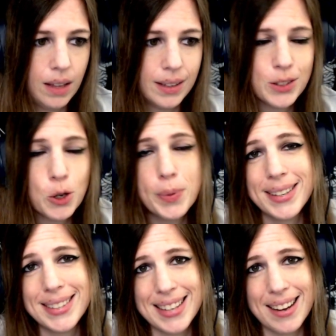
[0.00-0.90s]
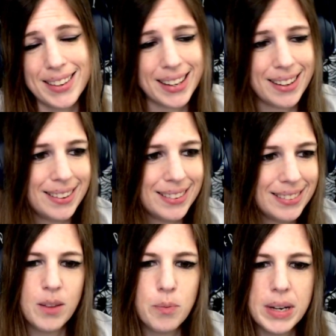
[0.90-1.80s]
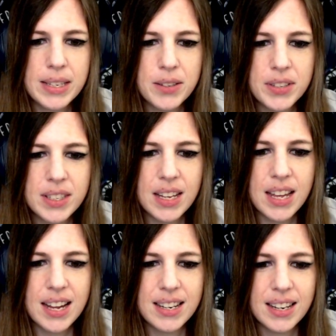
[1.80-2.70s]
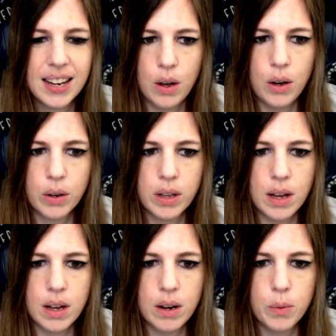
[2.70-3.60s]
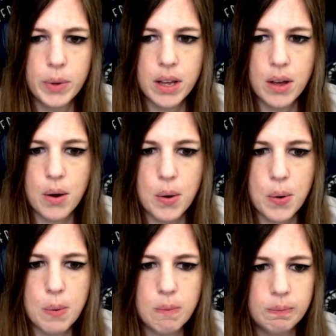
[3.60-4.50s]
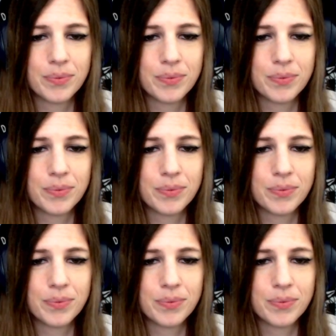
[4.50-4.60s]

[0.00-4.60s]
Let's hope it doesn't sound like hell. The best of Sid. Okay, here we go.